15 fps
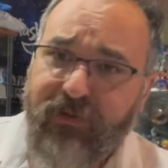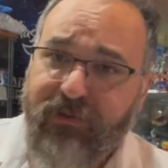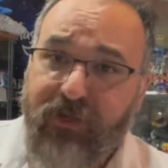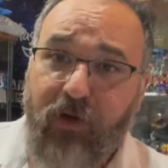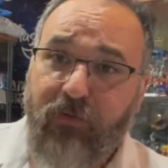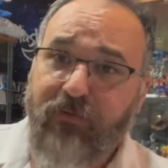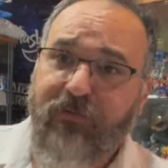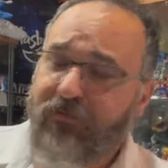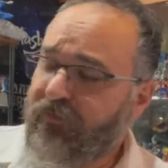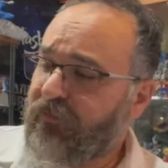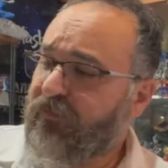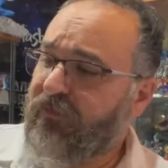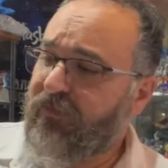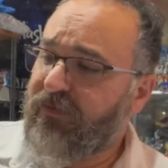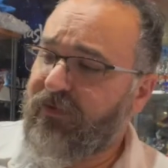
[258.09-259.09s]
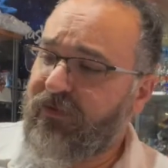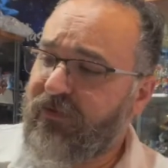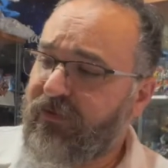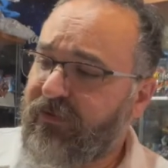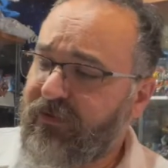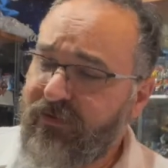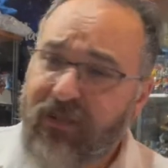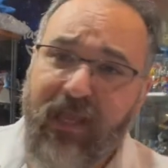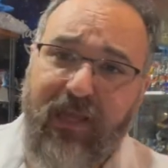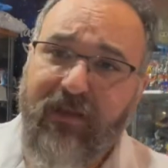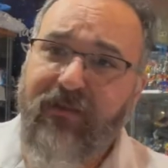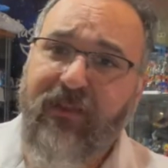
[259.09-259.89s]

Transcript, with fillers: So the,